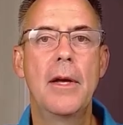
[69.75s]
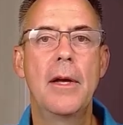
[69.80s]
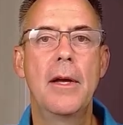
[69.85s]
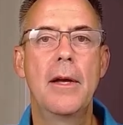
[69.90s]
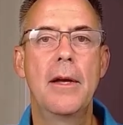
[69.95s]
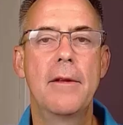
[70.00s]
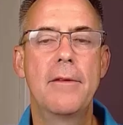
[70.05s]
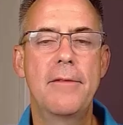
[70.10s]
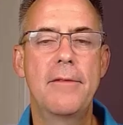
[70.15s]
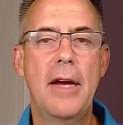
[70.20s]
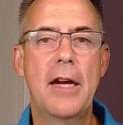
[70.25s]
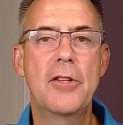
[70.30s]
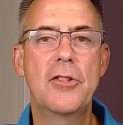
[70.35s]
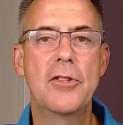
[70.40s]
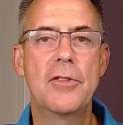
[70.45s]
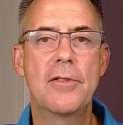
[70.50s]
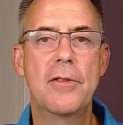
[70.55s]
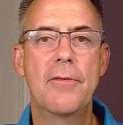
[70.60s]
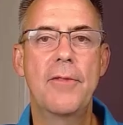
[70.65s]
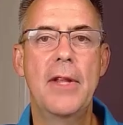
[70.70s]
sections
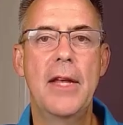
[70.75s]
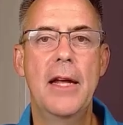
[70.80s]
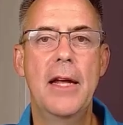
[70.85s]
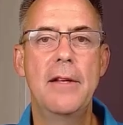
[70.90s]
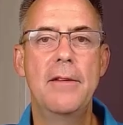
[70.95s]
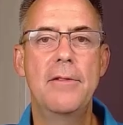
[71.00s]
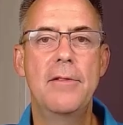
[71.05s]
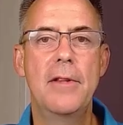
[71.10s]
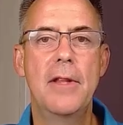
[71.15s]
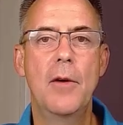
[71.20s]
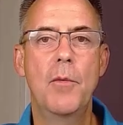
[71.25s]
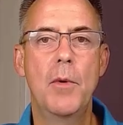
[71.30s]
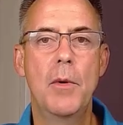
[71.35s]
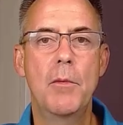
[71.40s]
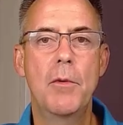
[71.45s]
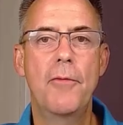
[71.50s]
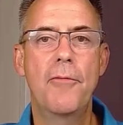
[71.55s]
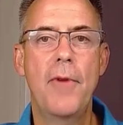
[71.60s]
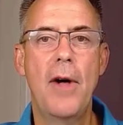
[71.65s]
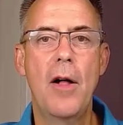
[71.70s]
of the NEC that we would
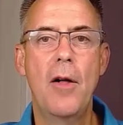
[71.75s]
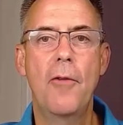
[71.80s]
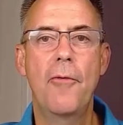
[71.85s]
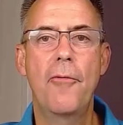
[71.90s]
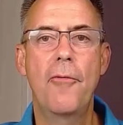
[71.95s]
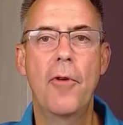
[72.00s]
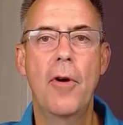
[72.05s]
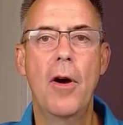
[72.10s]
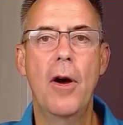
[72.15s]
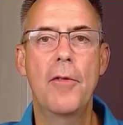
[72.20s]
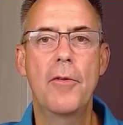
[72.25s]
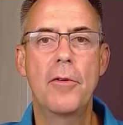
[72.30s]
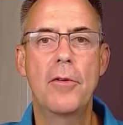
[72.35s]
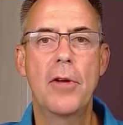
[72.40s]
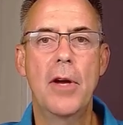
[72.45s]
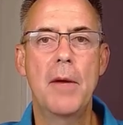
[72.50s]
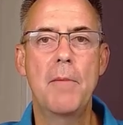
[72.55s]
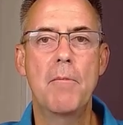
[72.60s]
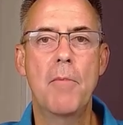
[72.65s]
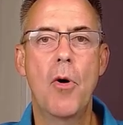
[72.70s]
follow for other
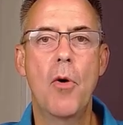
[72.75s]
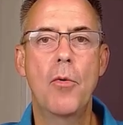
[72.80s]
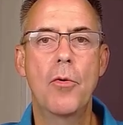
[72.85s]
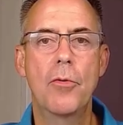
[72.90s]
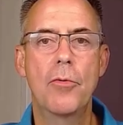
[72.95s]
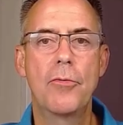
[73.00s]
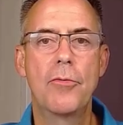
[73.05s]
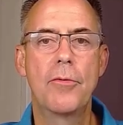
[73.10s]
type motors.